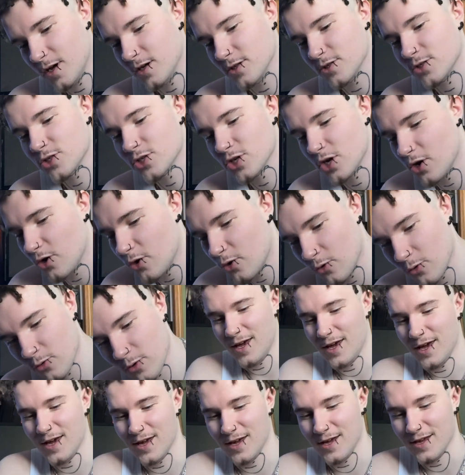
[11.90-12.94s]
show.
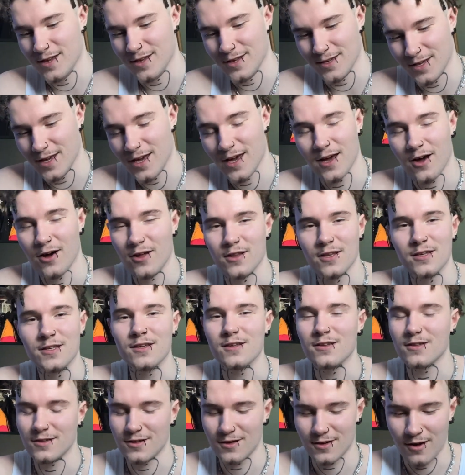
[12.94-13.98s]
And yeah,
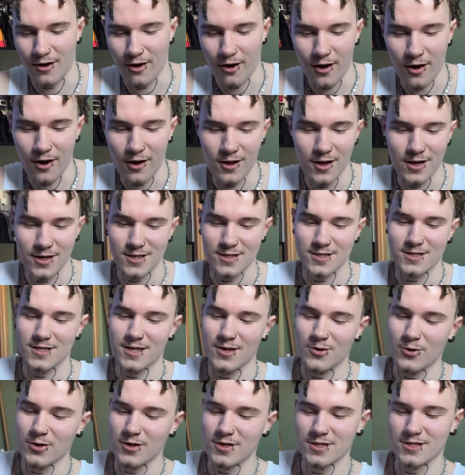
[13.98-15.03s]
all I can
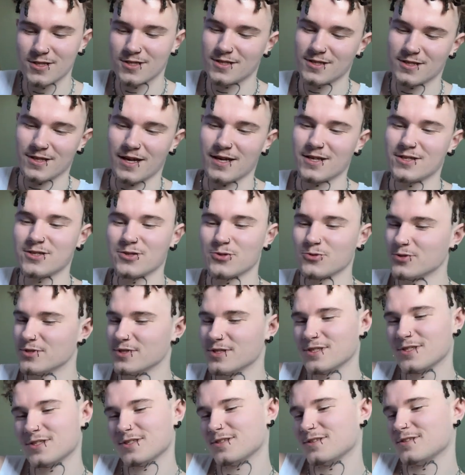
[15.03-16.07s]
say was, that shit
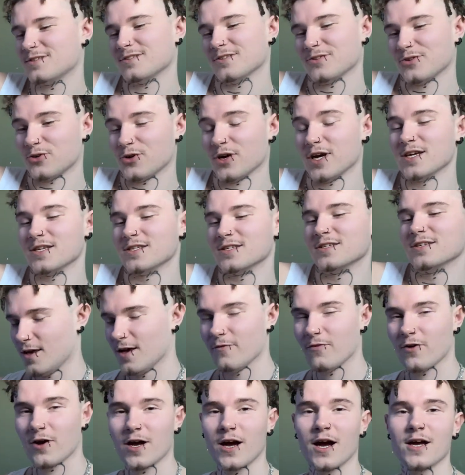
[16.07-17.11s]
was crazy.
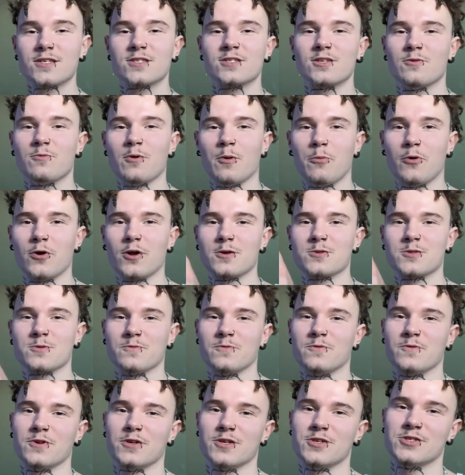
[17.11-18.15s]
If I got some, I'll put up some
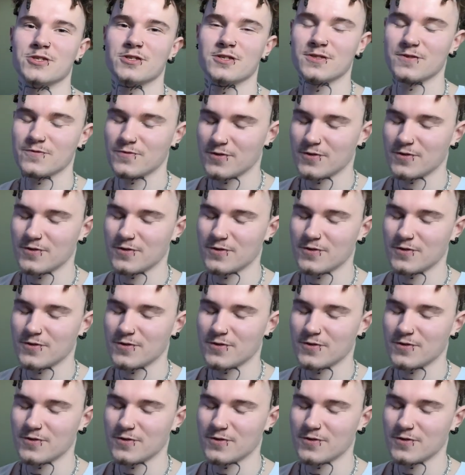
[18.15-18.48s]
footage in this